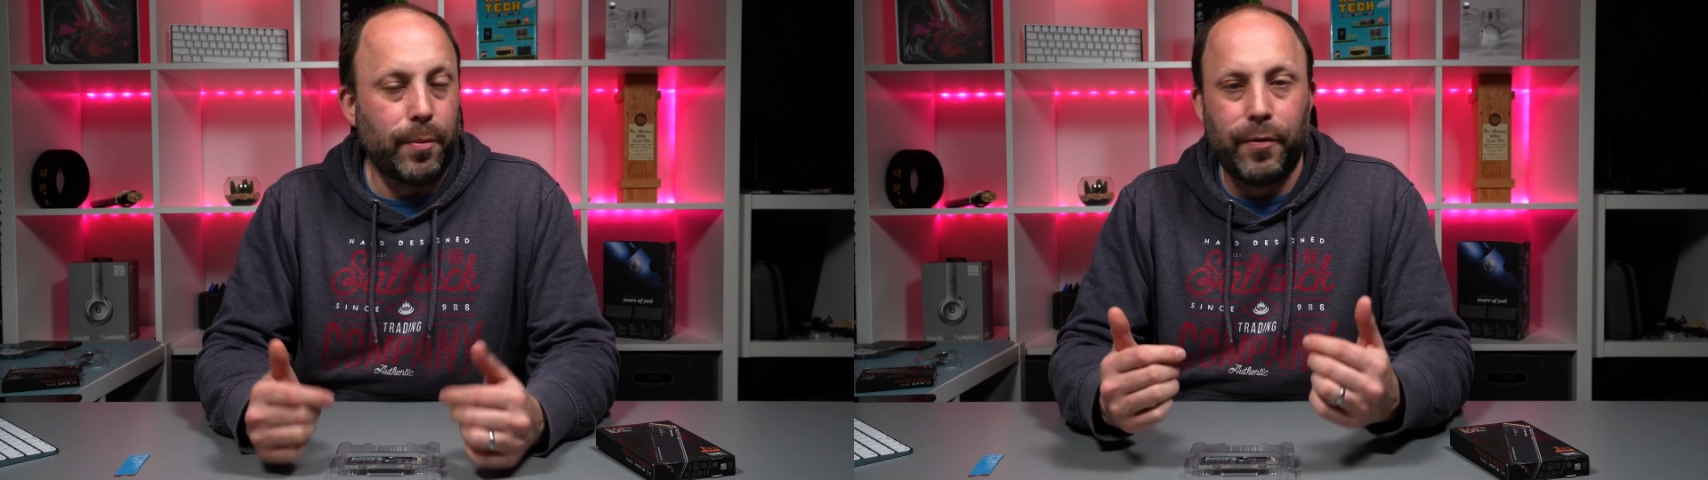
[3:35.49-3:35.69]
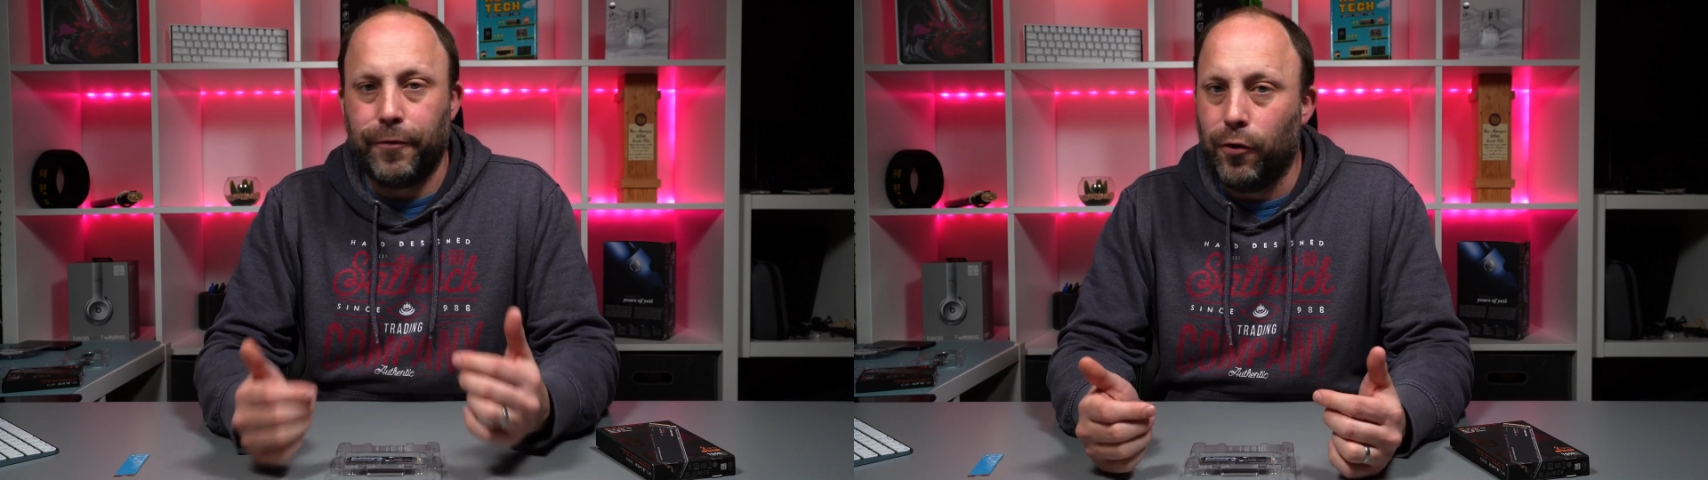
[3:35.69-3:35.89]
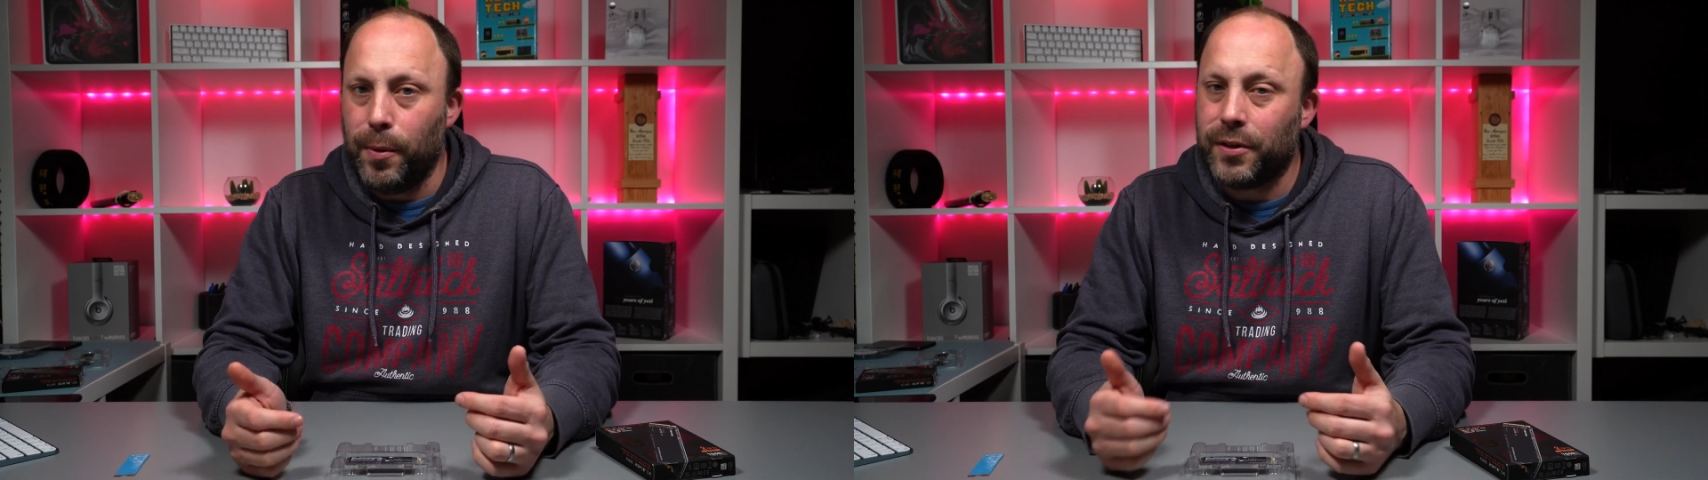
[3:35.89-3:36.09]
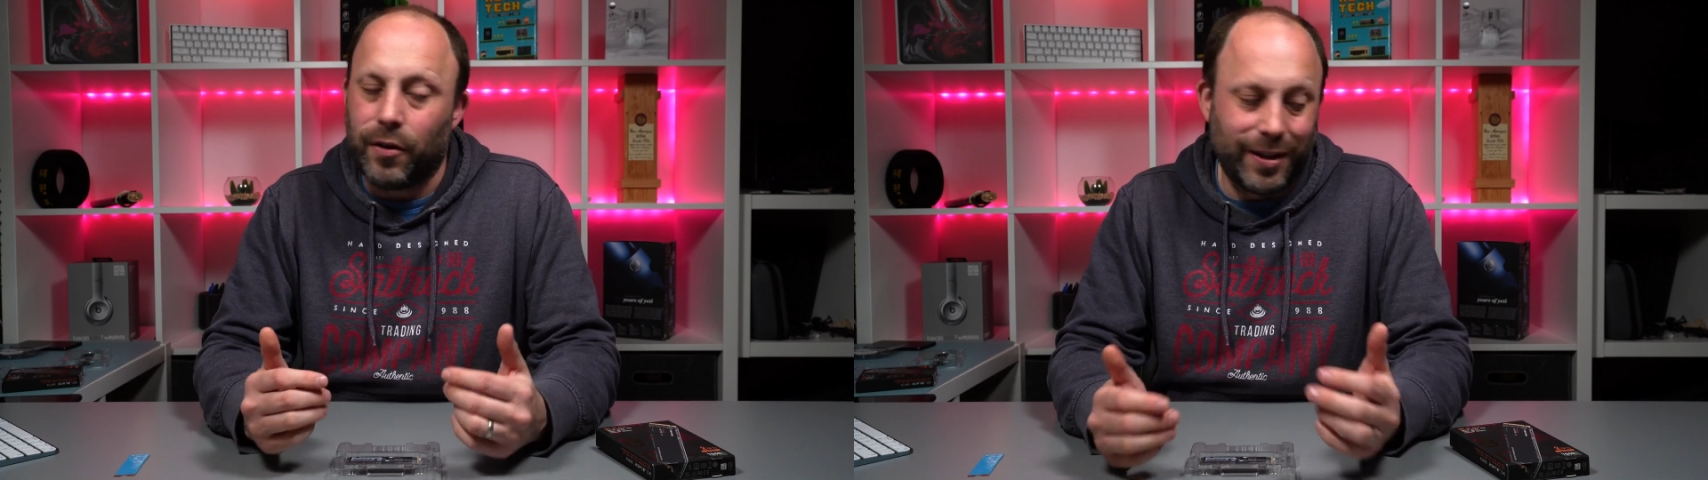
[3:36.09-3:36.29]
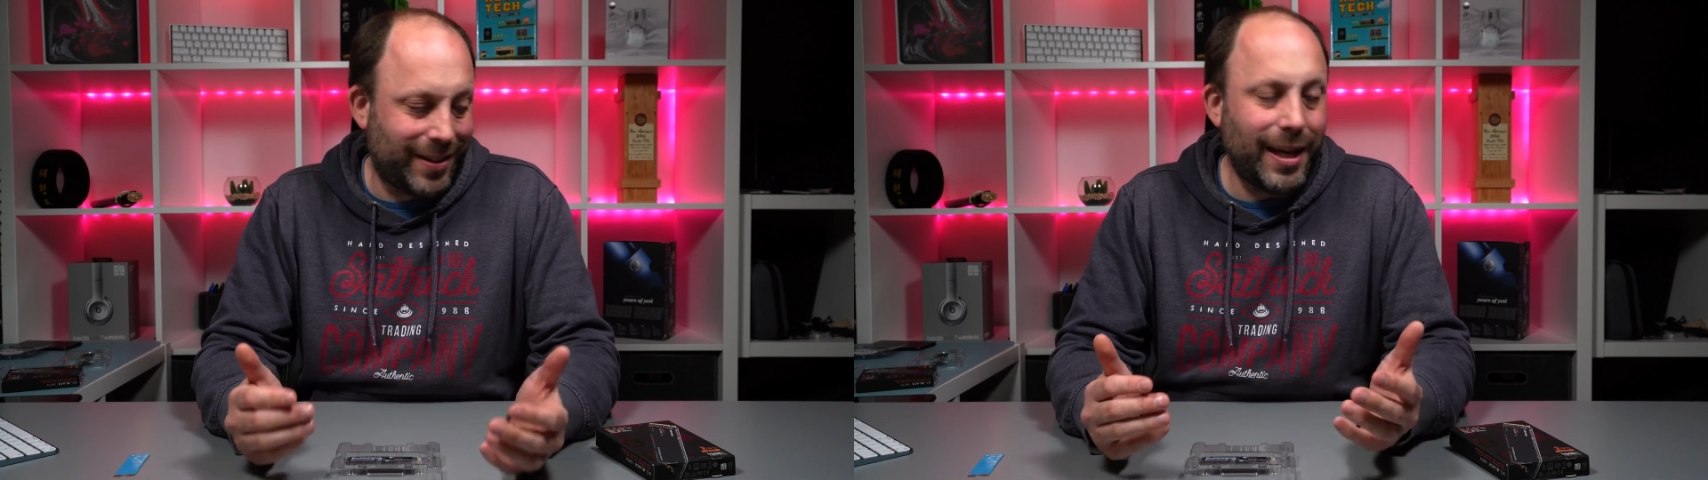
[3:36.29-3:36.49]
The performance
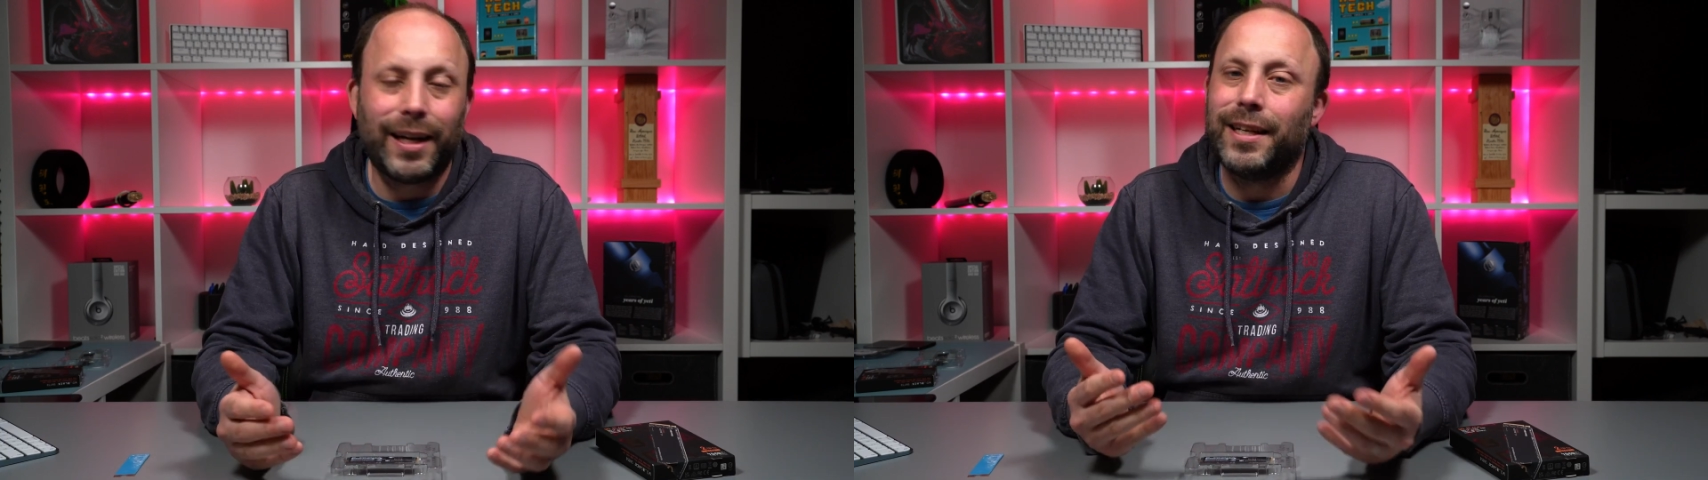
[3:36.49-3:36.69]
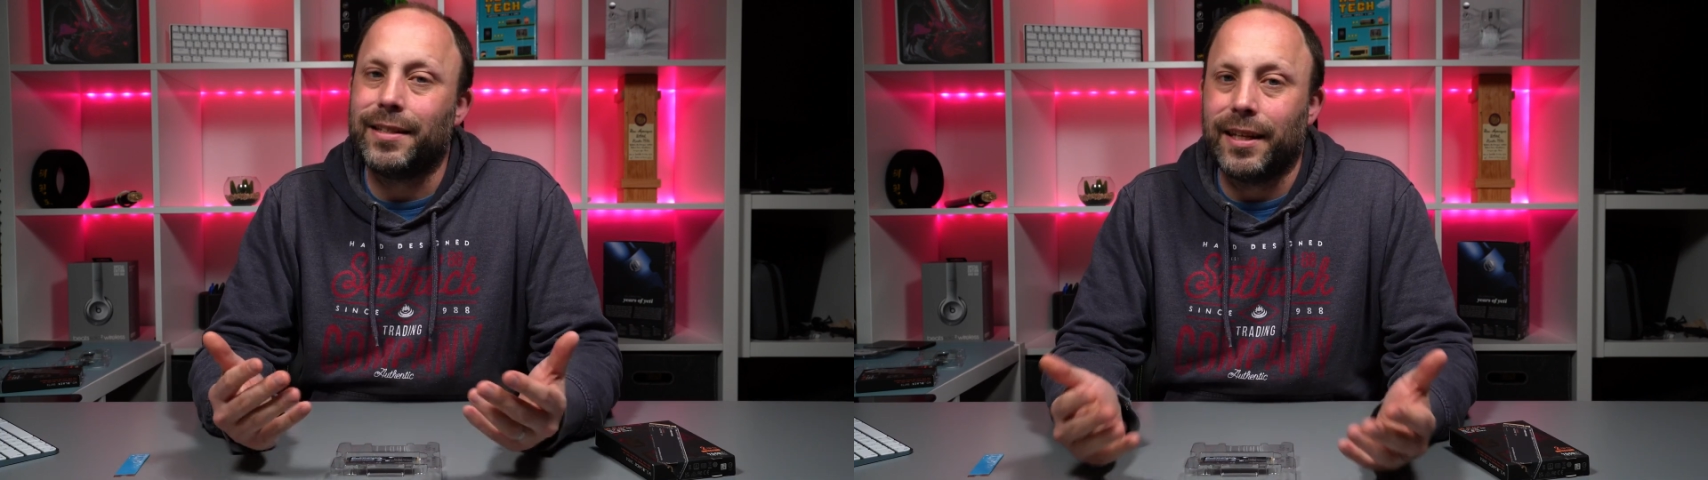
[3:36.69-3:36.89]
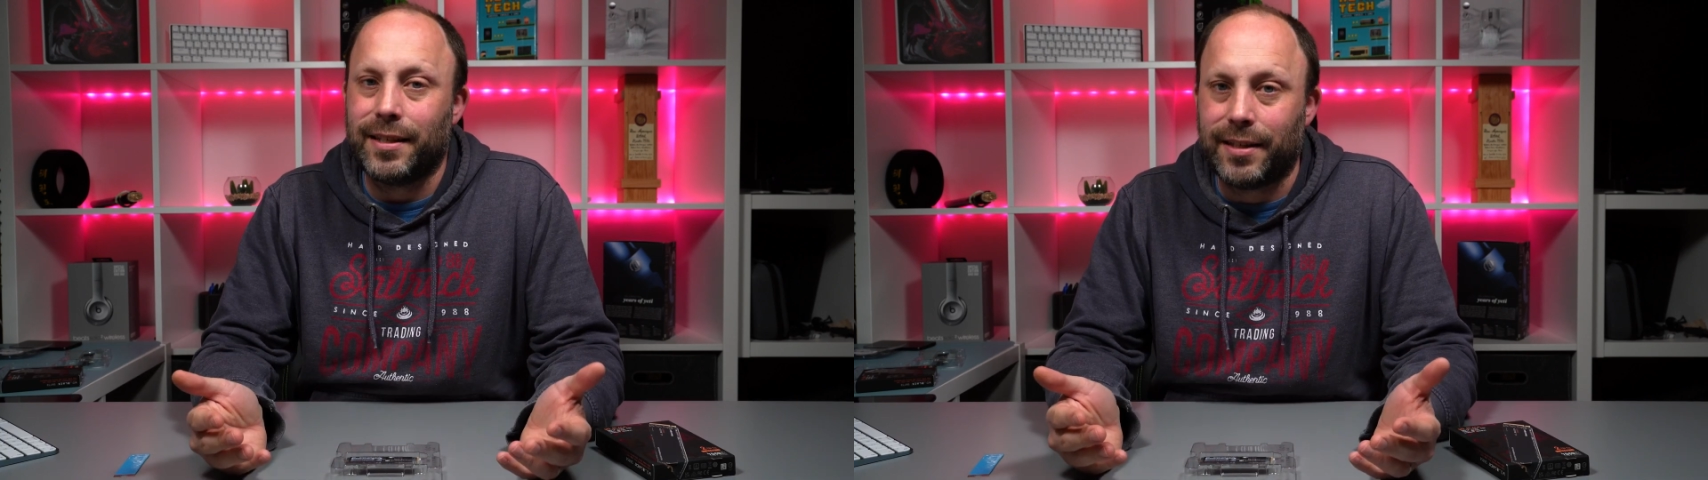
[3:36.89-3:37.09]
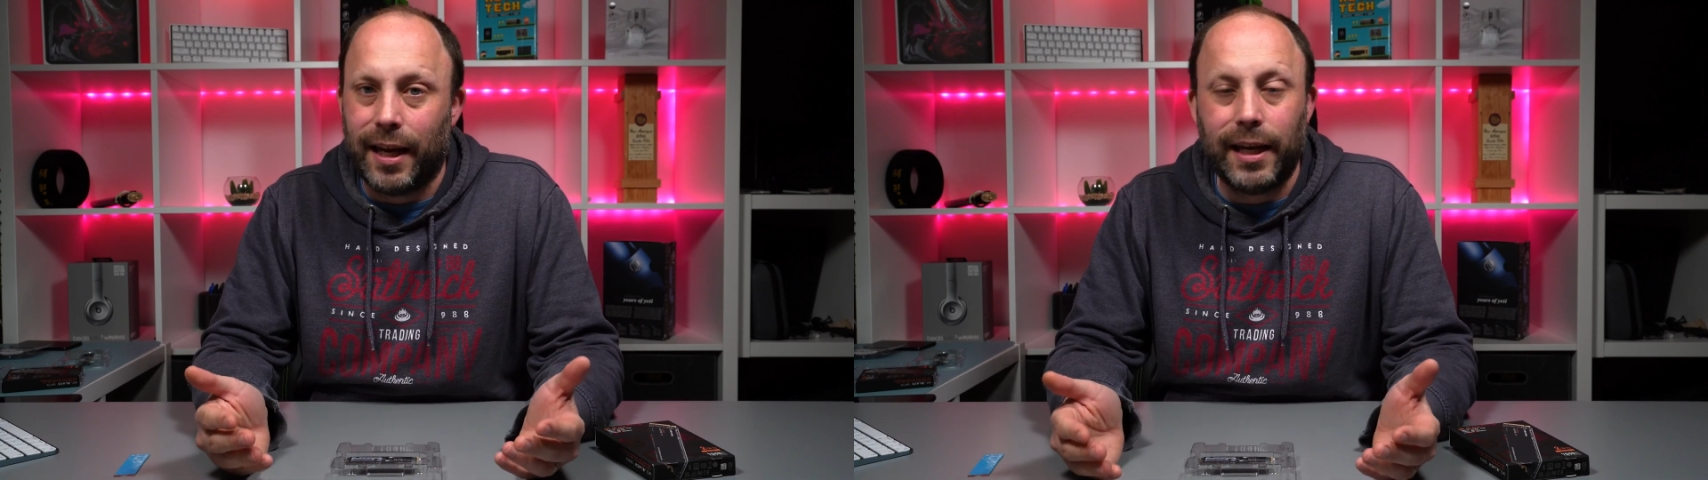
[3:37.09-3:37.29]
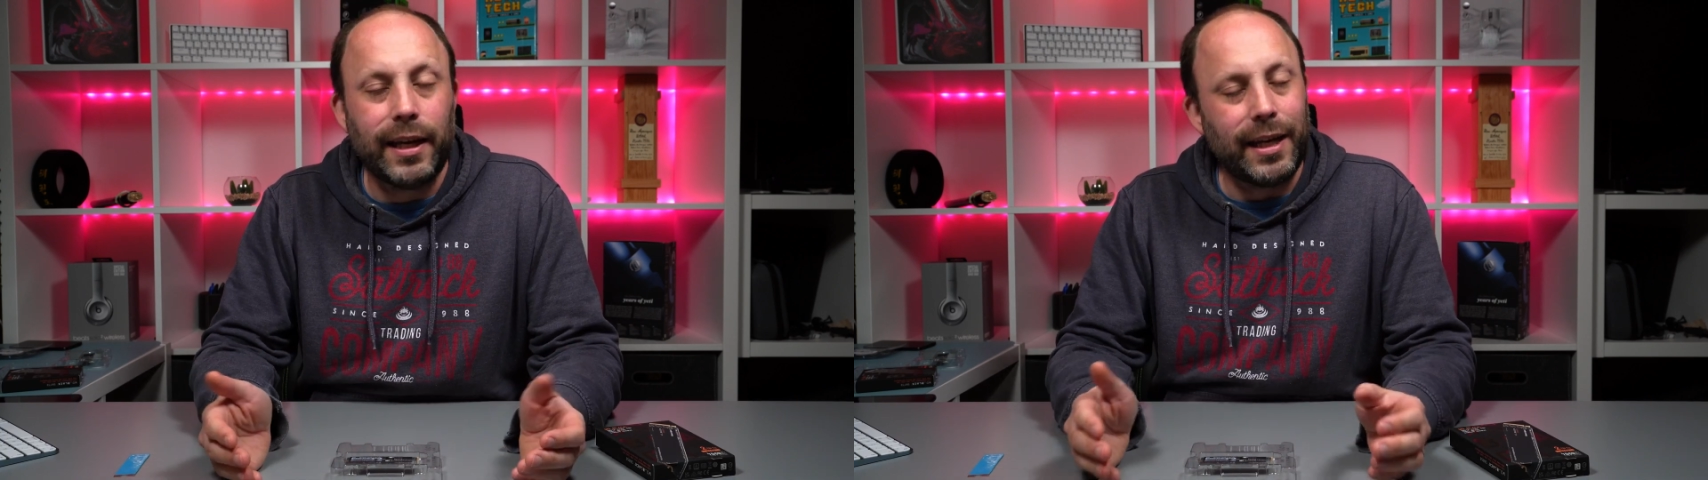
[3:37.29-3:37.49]
are exactly as they state.